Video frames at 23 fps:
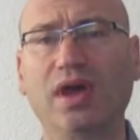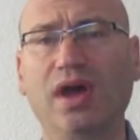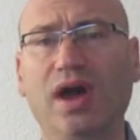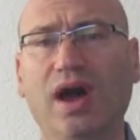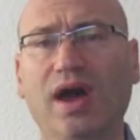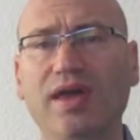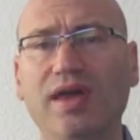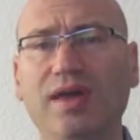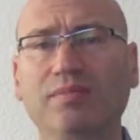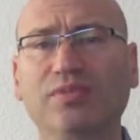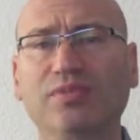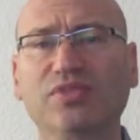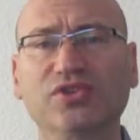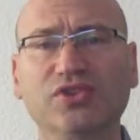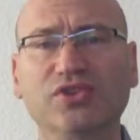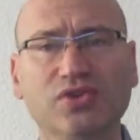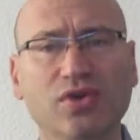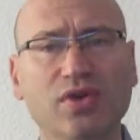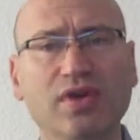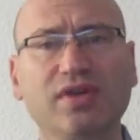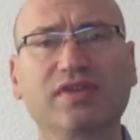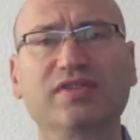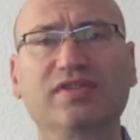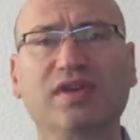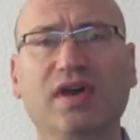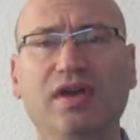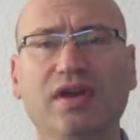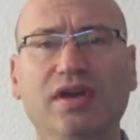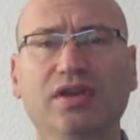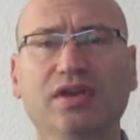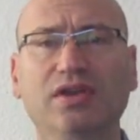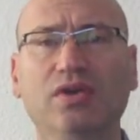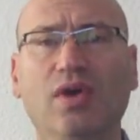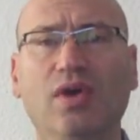I am so
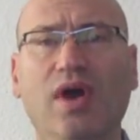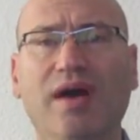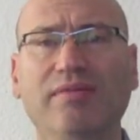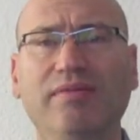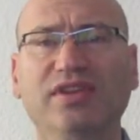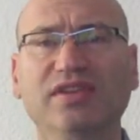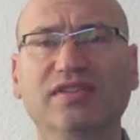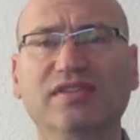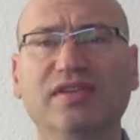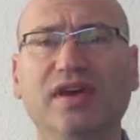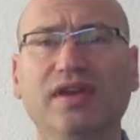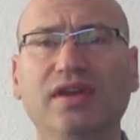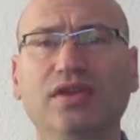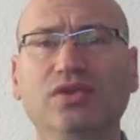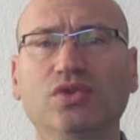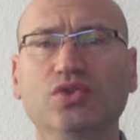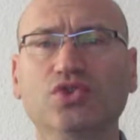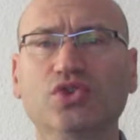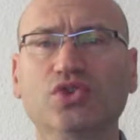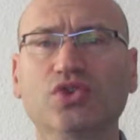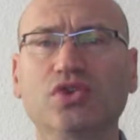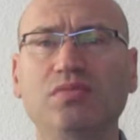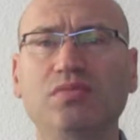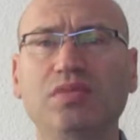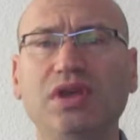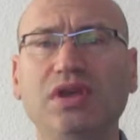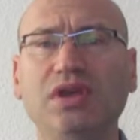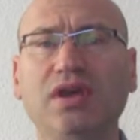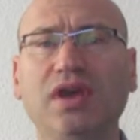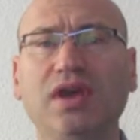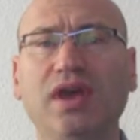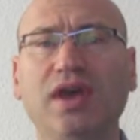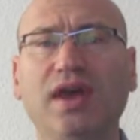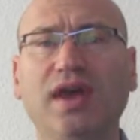excited you have decided to join
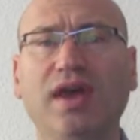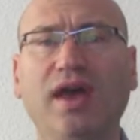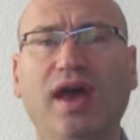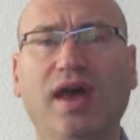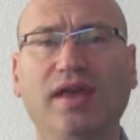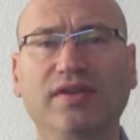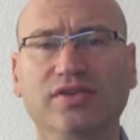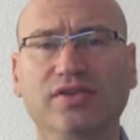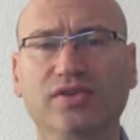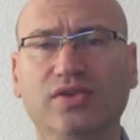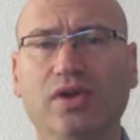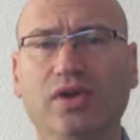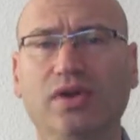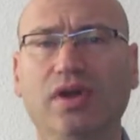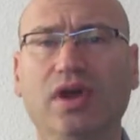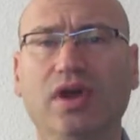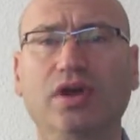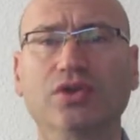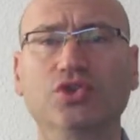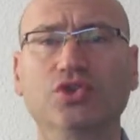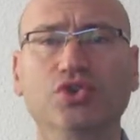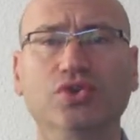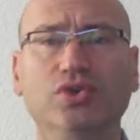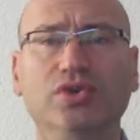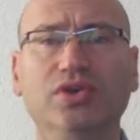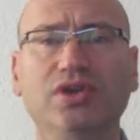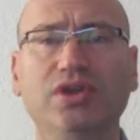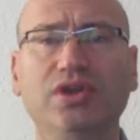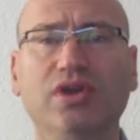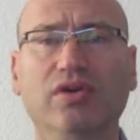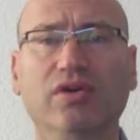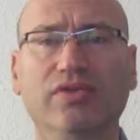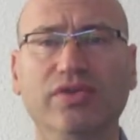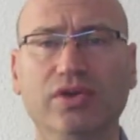me and start a
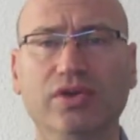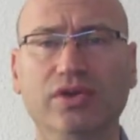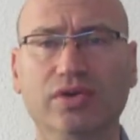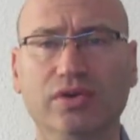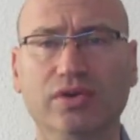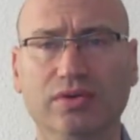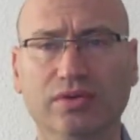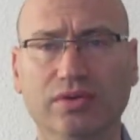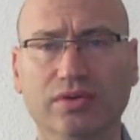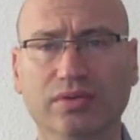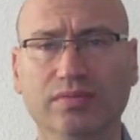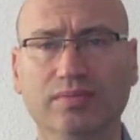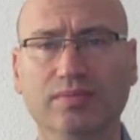journey of your own.